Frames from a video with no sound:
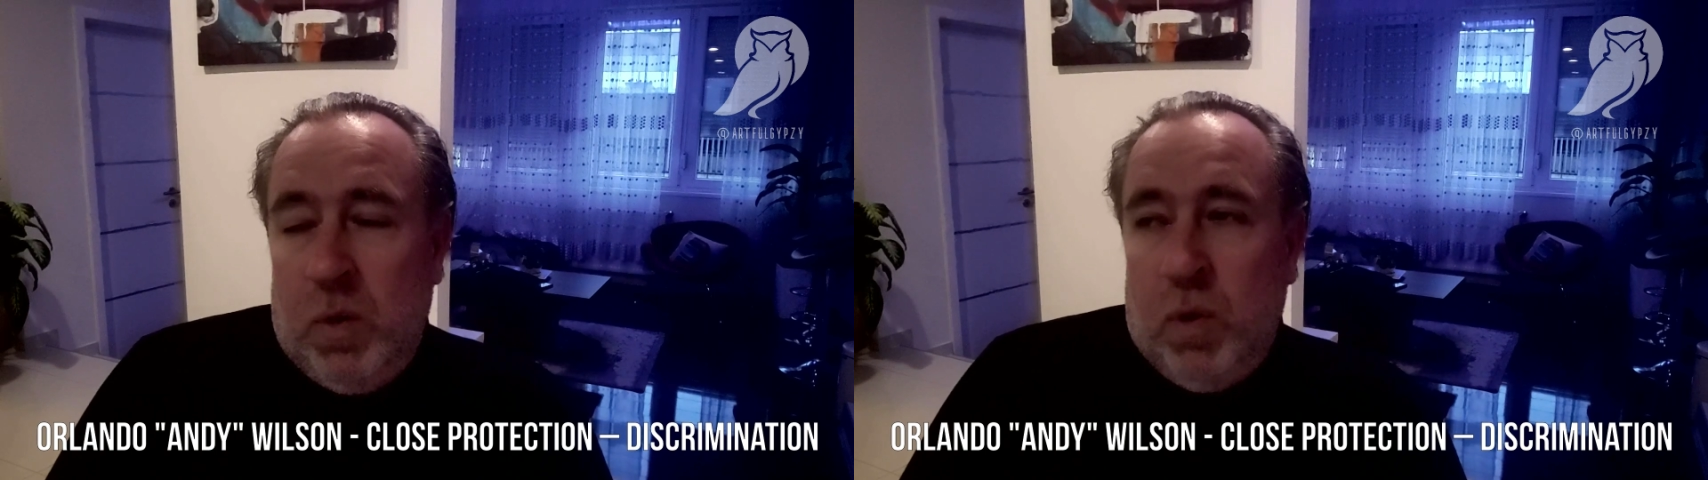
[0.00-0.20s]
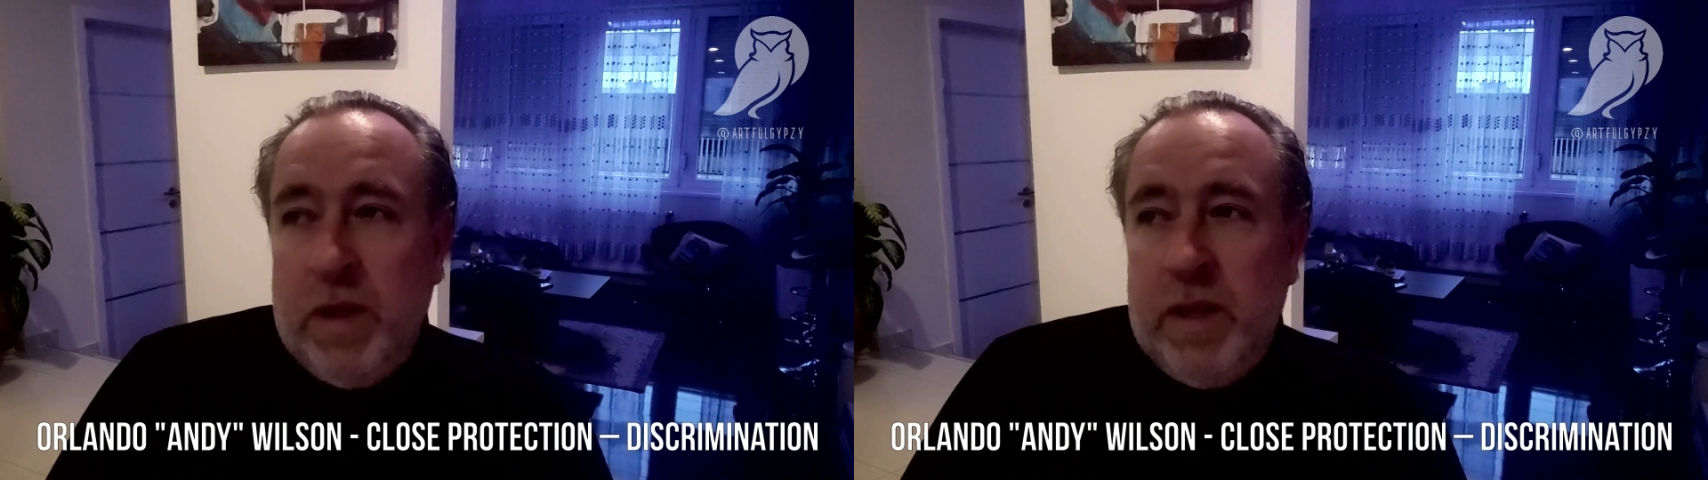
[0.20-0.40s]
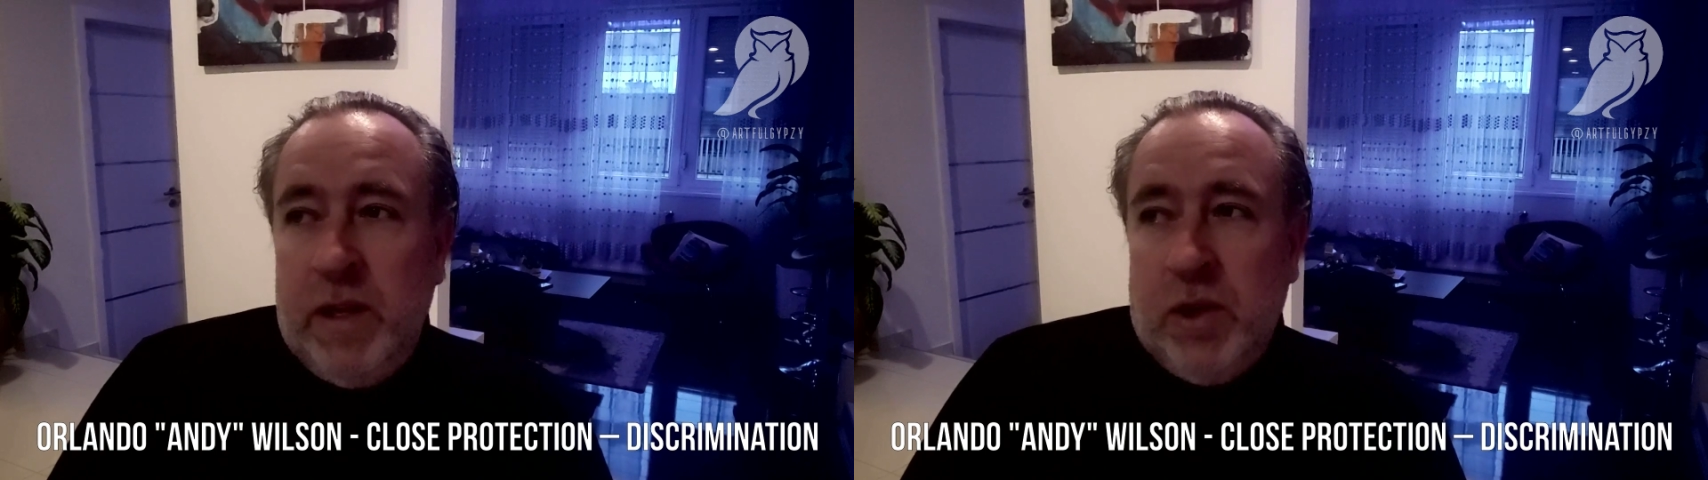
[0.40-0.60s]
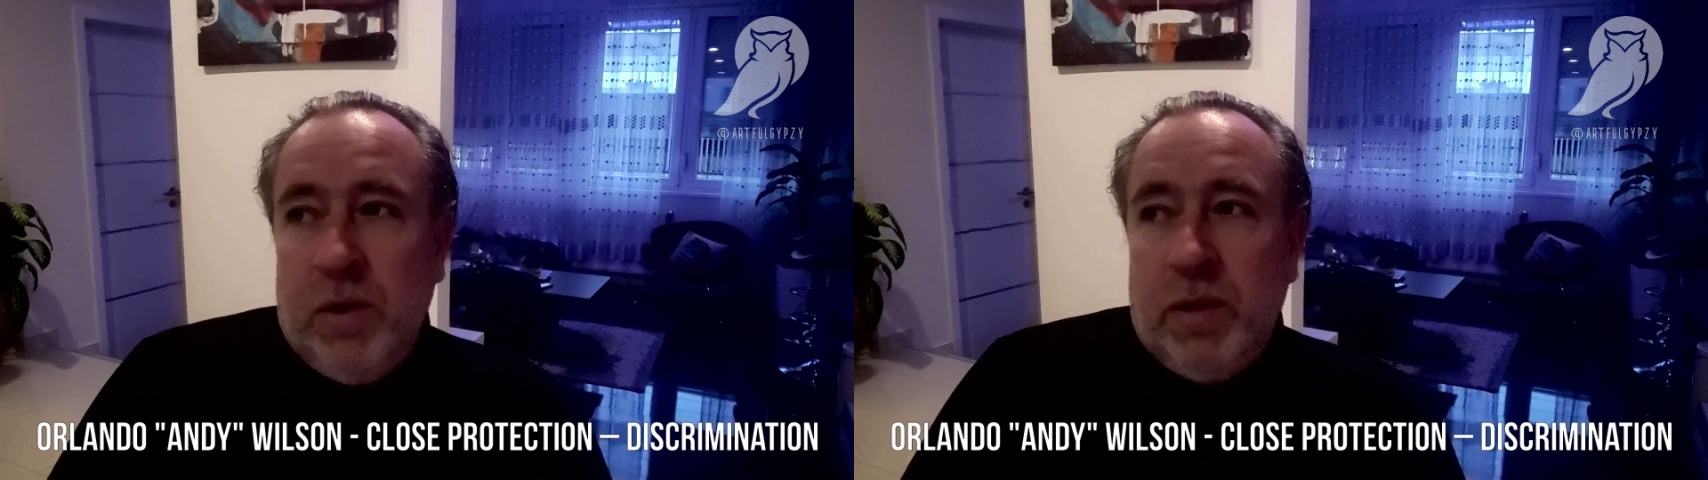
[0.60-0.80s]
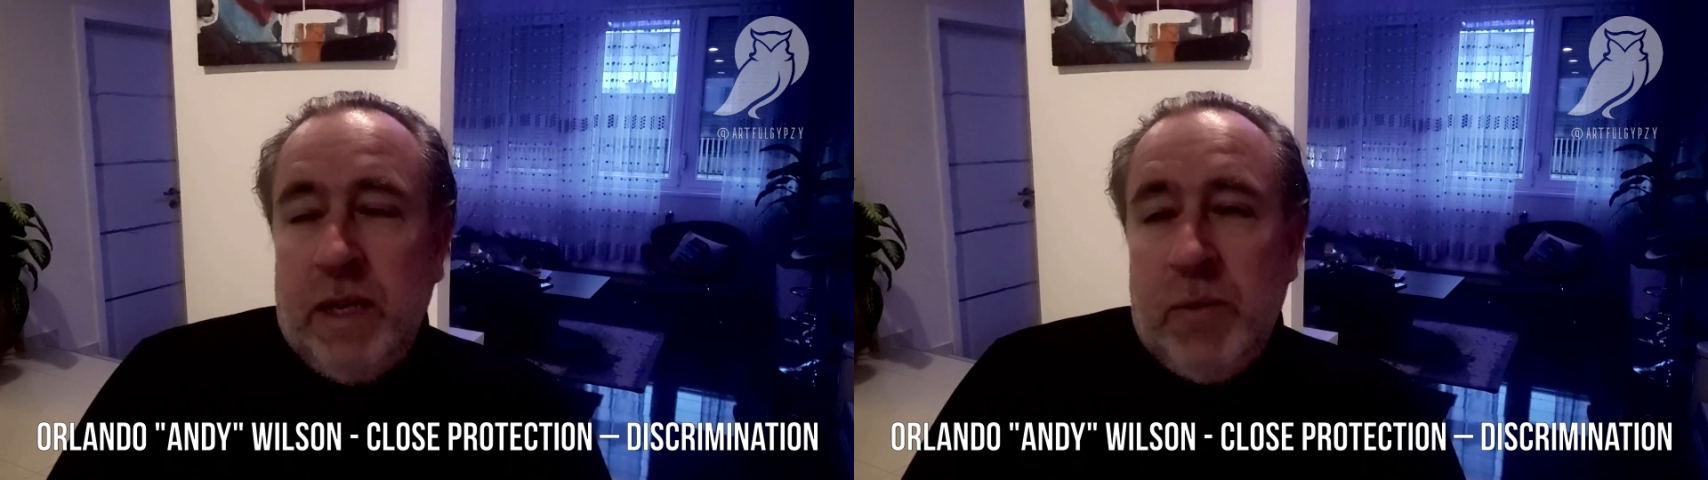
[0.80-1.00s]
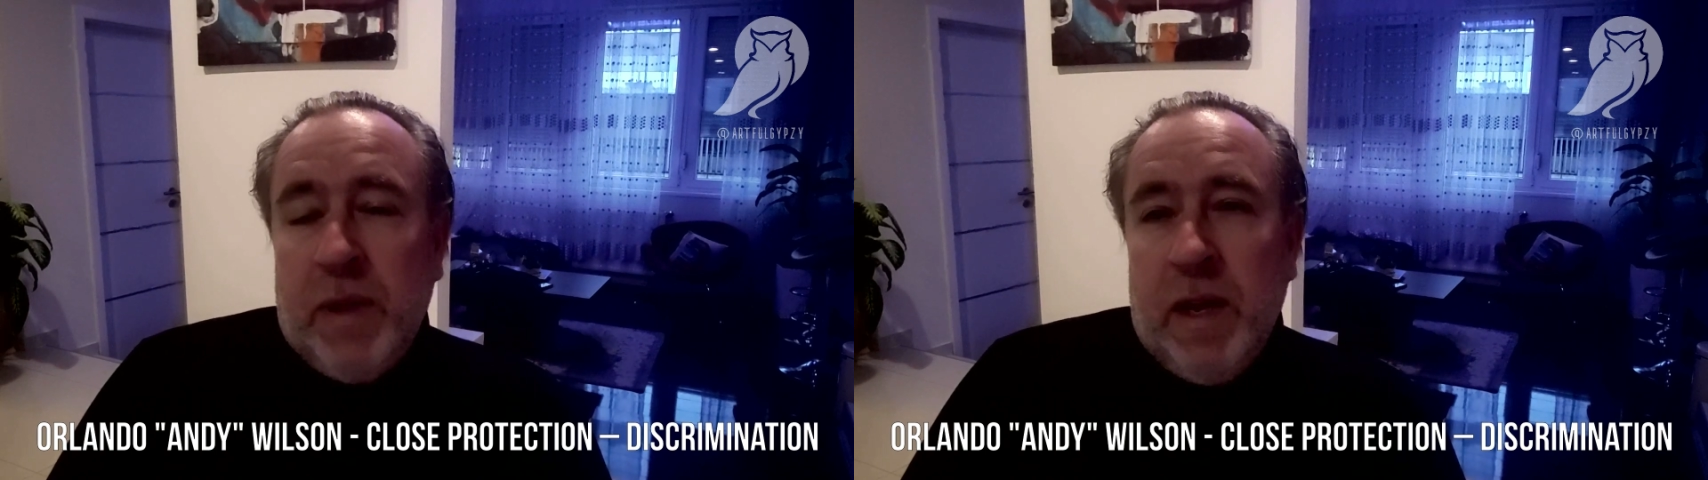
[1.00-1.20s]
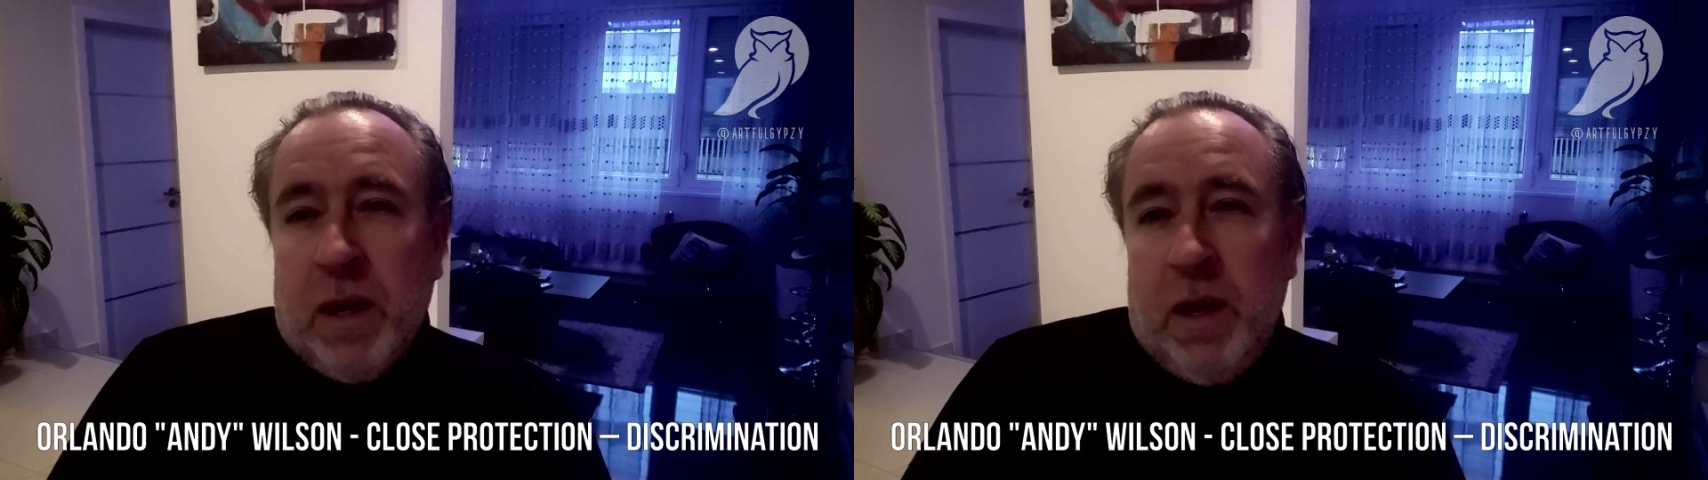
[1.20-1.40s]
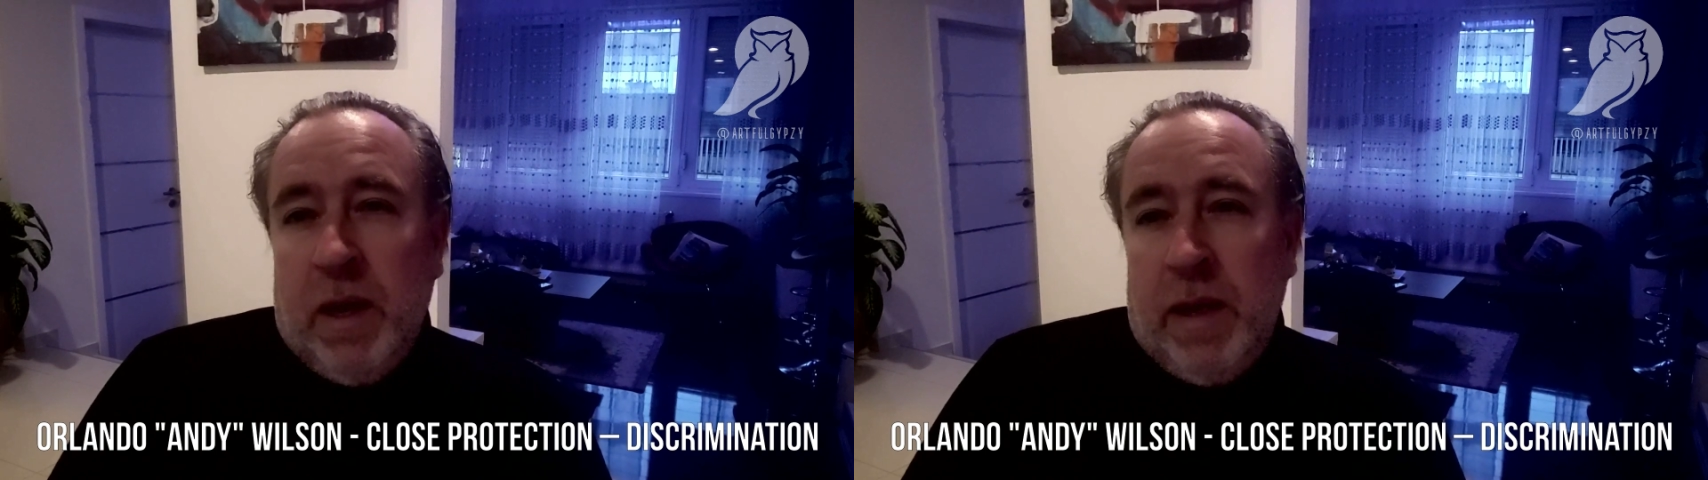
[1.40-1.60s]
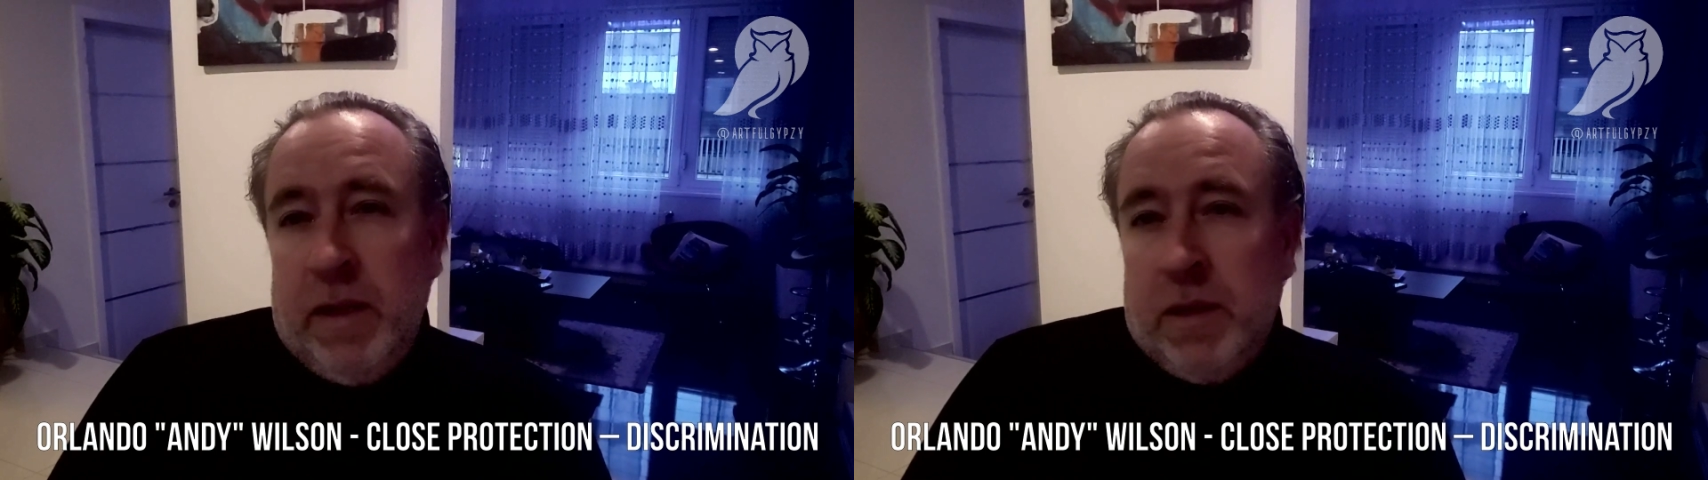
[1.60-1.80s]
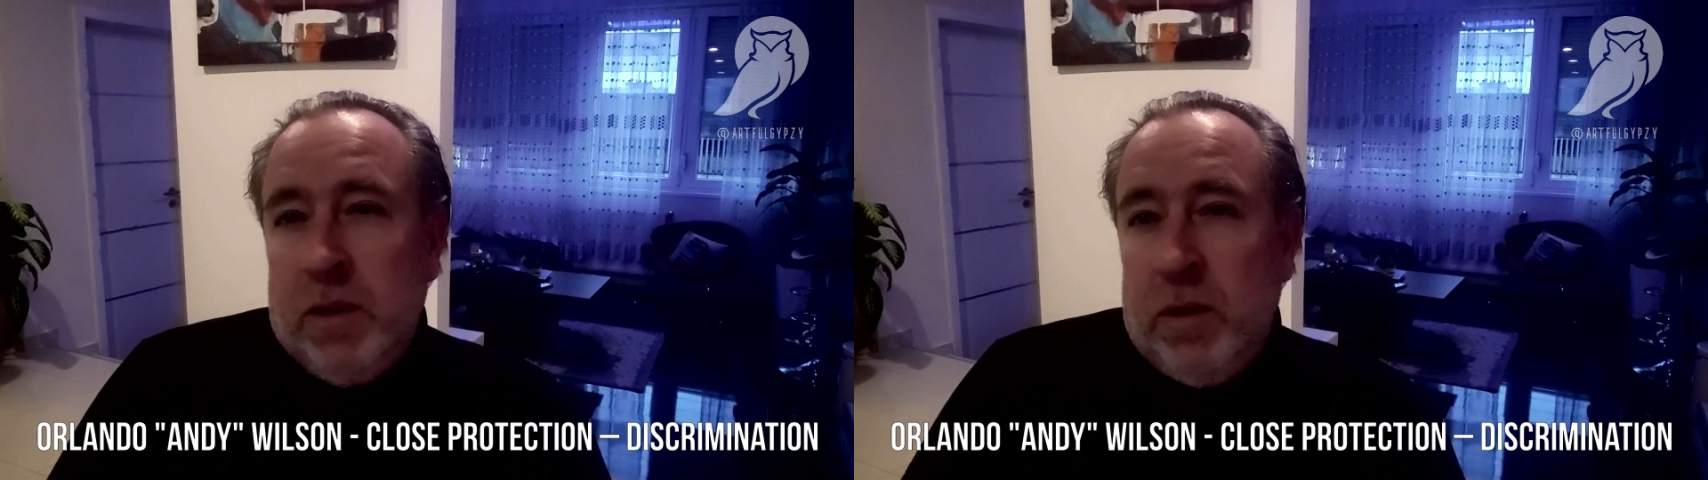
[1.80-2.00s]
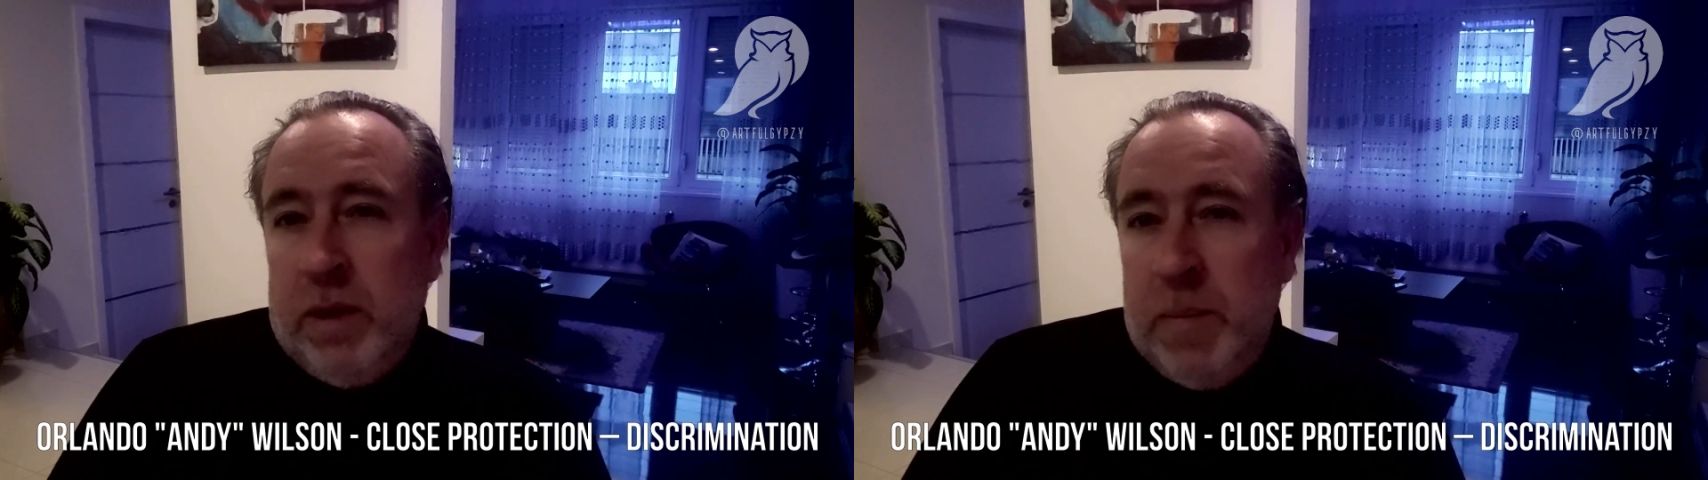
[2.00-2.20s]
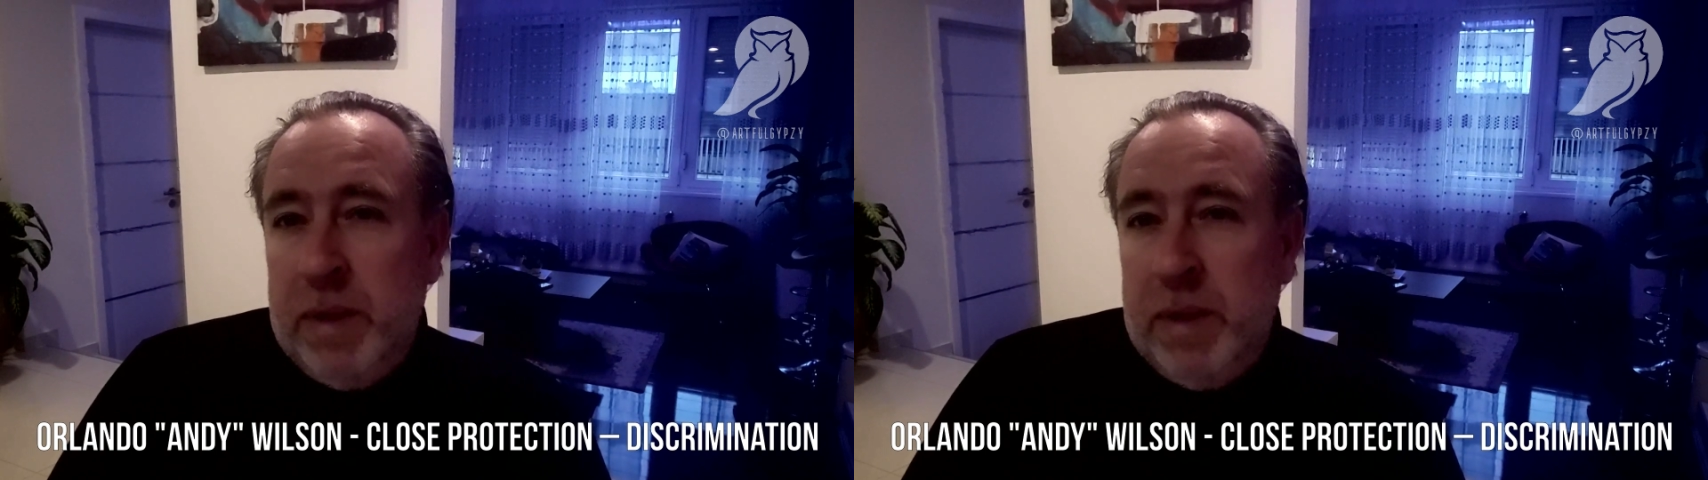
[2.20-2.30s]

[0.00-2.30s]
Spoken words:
One of the issues dealing with that client is a lot of their